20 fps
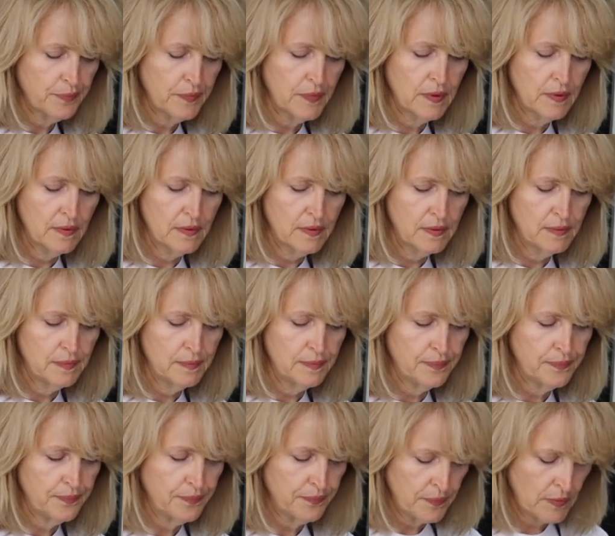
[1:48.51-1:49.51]

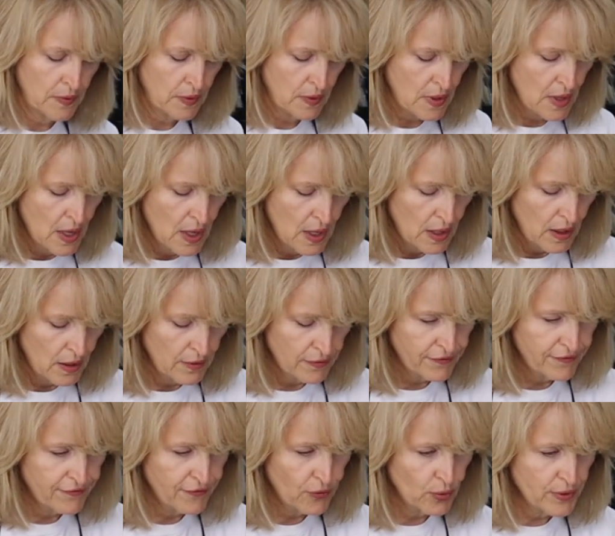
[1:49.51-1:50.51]

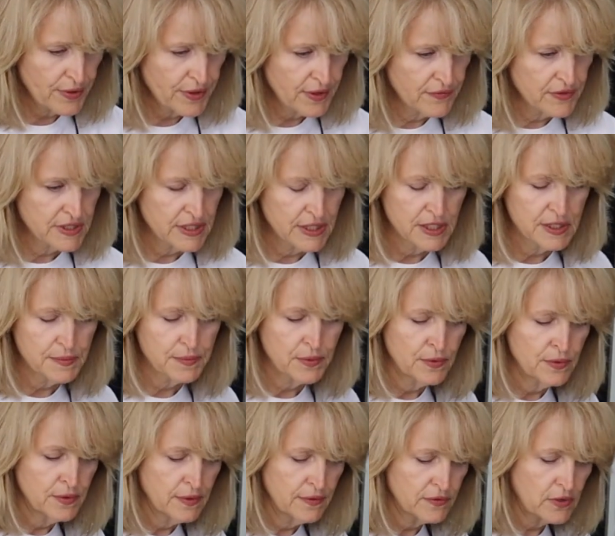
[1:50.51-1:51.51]
1/4
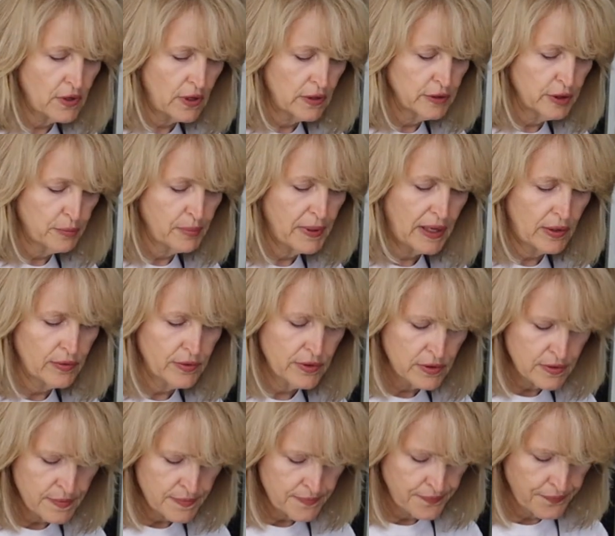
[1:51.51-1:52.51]
teaspoon of garlic
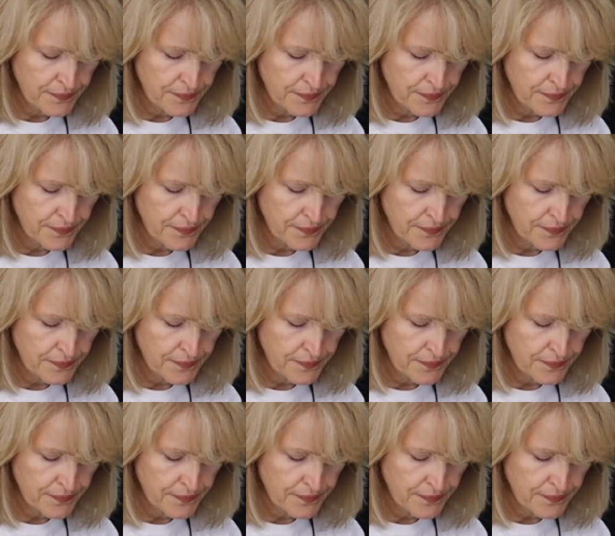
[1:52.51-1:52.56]
powder.